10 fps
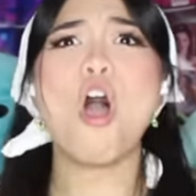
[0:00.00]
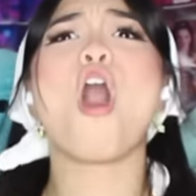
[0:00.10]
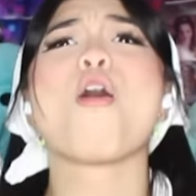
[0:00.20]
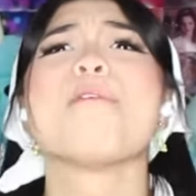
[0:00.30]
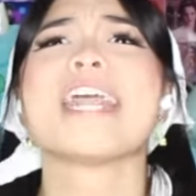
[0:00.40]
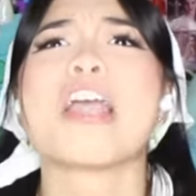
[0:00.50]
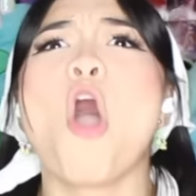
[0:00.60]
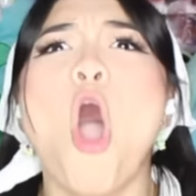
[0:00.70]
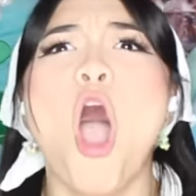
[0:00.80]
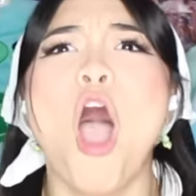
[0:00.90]
Oh my
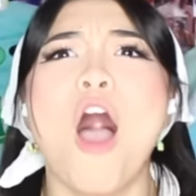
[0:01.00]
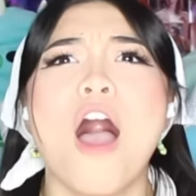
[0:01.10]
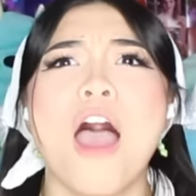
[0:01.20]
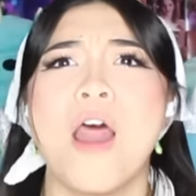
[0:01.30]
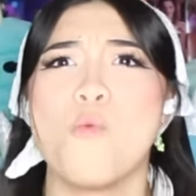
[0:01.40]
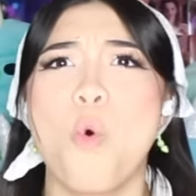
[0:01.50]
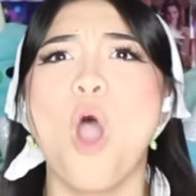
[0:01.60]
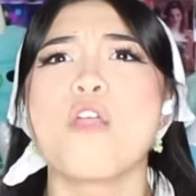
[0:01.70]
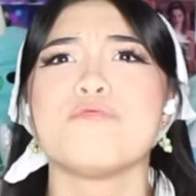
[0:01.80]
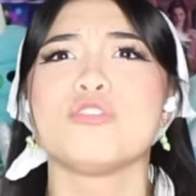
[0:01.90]
god,
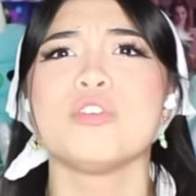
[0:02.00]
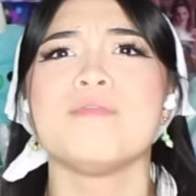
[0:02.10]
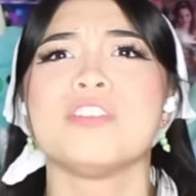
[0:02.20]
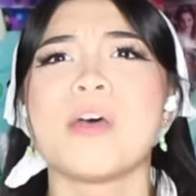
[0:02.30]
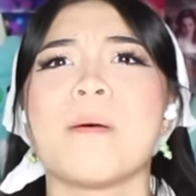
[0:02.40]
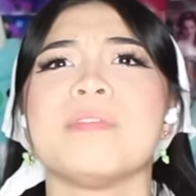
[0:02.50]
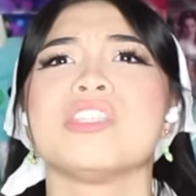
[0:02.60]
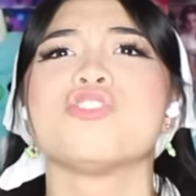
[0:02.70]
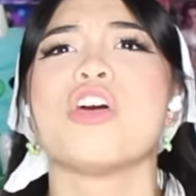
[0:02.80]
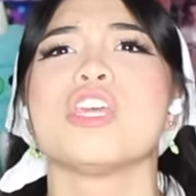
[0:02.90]
why would you even step up?
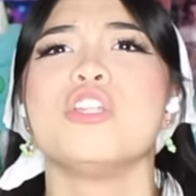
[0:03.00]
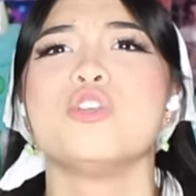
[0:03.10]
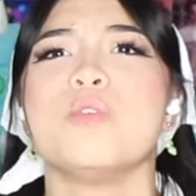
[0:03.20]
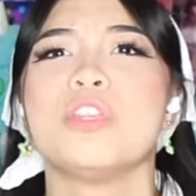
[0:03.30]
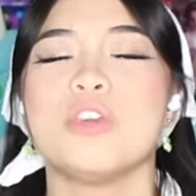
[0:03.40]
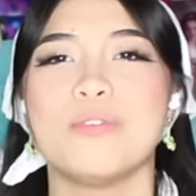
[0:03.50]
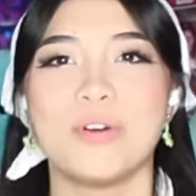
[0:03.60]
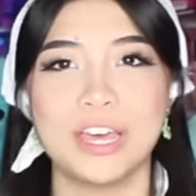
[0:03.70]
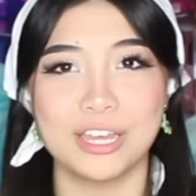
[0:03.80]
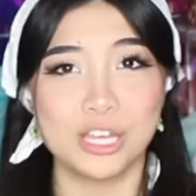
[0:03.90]
This has nothing to do with you.